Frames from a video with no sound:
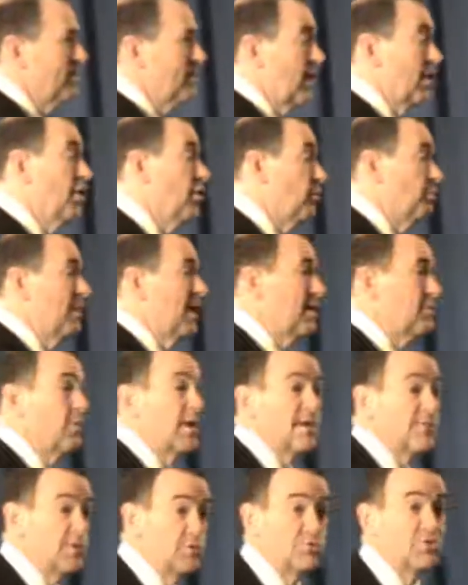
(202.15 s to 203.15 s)
And oh, by the
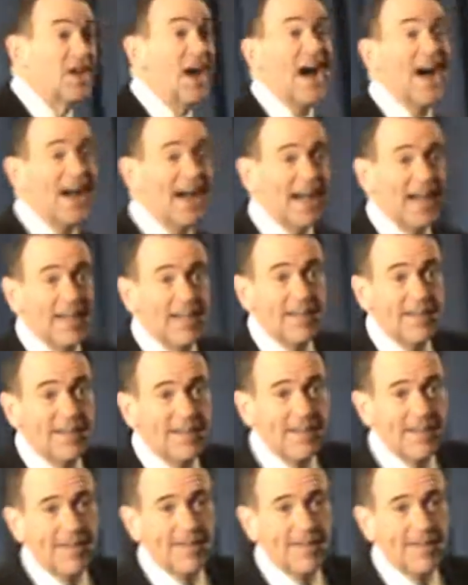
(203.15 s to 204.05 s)
way, if you die,